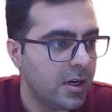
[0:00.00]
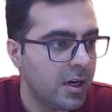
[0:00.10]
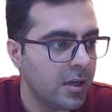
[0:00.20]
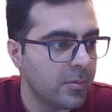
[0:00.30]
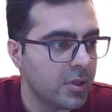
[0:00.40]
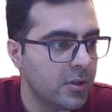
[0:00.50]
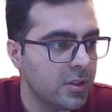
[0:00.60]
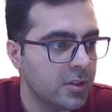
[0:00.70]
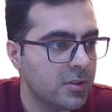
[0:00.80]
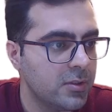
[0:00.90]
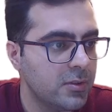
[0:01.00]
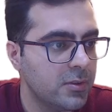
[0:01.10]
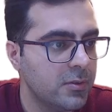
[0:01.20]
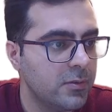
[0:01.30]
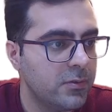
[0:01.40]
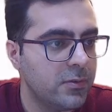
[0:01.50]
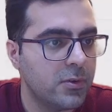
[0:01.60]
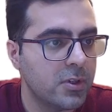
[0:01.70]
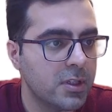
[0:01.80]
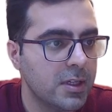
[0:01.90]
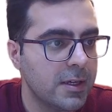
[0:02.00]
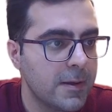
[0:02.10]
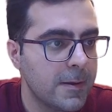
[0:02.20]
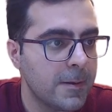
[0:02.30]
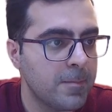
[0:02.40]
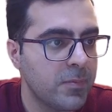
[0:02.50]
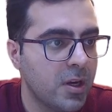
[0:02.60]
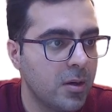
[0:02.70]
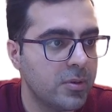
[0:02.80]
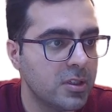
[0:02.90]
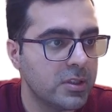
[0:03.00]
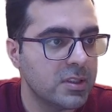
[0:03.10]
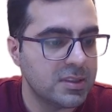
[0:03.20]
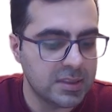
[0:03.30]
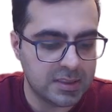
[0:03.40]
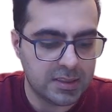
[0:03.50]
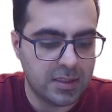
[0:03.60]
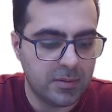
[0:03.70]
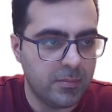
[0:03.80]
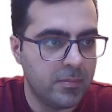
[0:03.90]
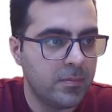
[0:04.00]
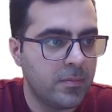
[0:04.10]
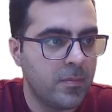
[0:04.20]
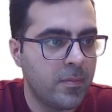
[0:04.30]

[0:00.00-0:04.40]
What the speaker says: I'm going to, for the operating system,